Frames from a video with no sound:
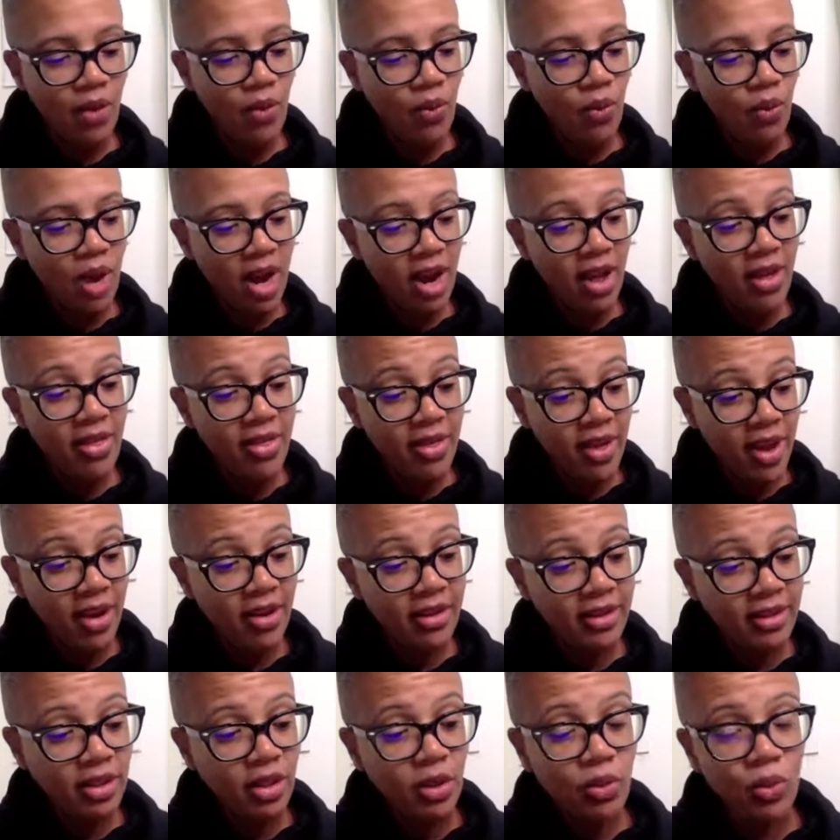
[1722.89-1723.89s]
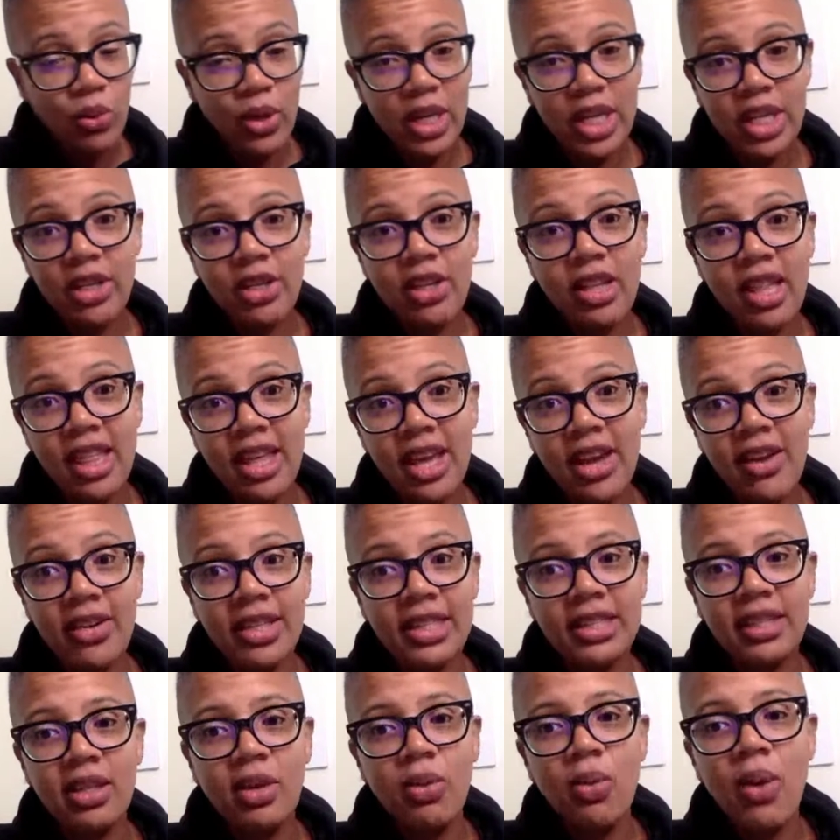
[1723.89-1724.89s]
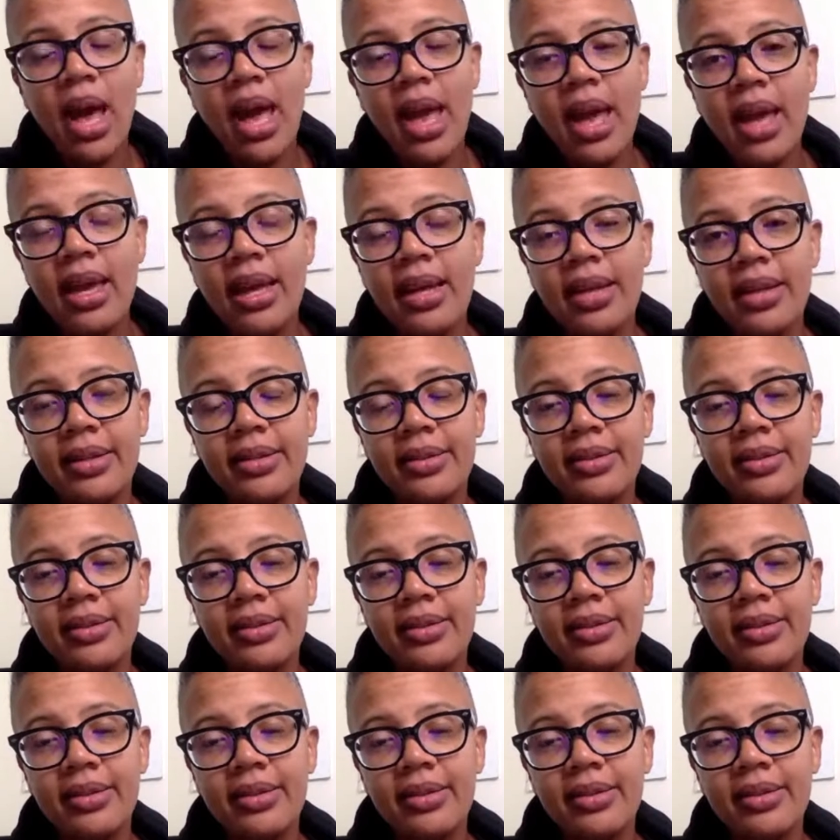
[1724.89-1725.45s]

Where there's a will, there is a way.